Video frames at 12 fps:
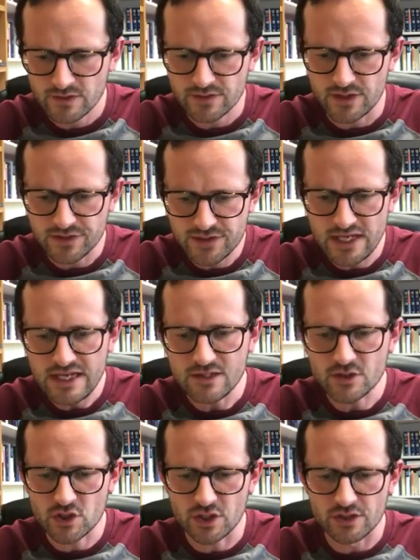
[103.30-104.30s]
to
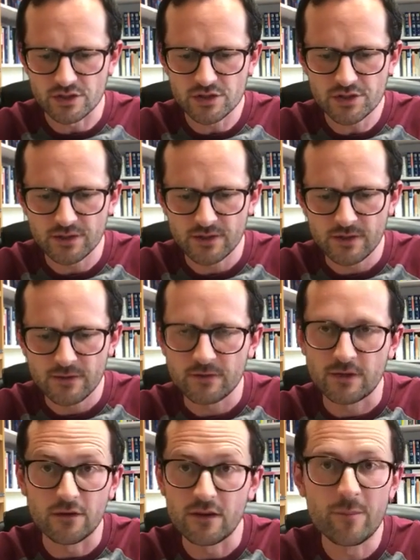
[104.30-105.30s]
teach us
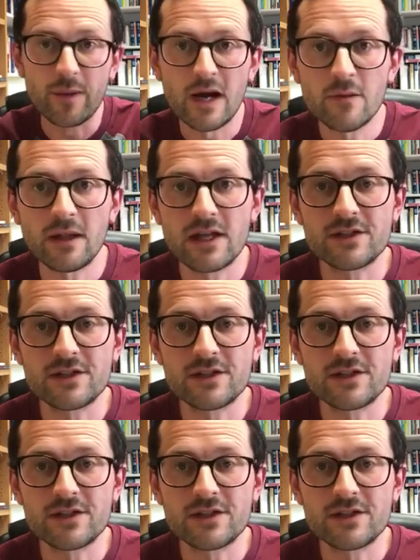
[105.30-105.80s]
that the Bible